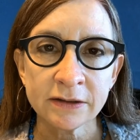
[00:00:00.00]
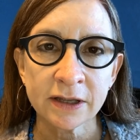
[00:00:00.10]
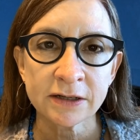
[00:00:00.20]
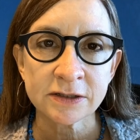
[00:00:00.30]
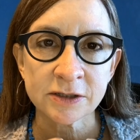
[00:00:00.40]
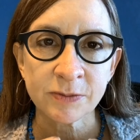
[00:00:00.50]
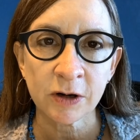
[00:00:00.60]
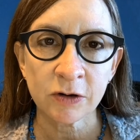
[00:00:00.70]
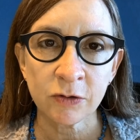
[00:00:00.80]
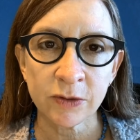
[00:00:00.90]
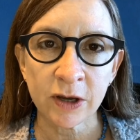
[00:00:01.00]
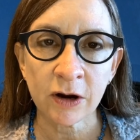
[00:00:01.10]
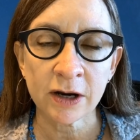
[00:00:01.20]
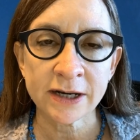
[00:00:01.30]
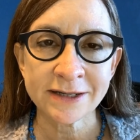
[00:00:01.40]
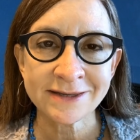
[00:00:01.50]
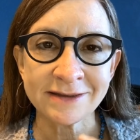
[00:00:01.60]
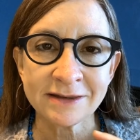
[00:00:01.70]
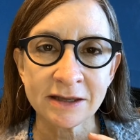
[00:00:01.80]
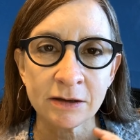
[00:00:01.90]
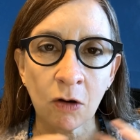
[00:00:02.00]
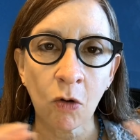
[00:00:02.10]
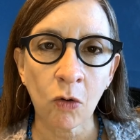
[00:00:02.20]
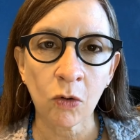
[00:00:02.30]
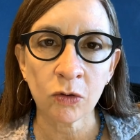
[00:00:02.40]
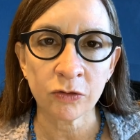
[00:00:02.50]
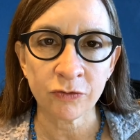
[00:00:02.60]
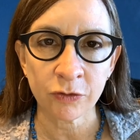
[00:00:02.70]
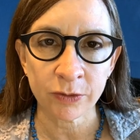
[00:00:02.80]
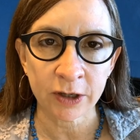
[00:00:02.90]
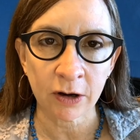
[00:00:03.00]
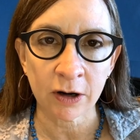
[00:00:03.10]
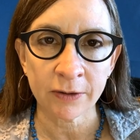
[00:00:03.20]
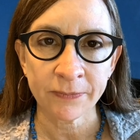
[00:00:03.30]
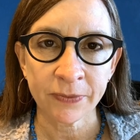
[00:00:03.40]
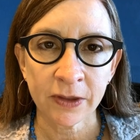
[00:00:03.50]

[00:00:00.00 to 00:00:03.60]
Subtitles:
That is just part of who we are. It isn't the whole of who we are.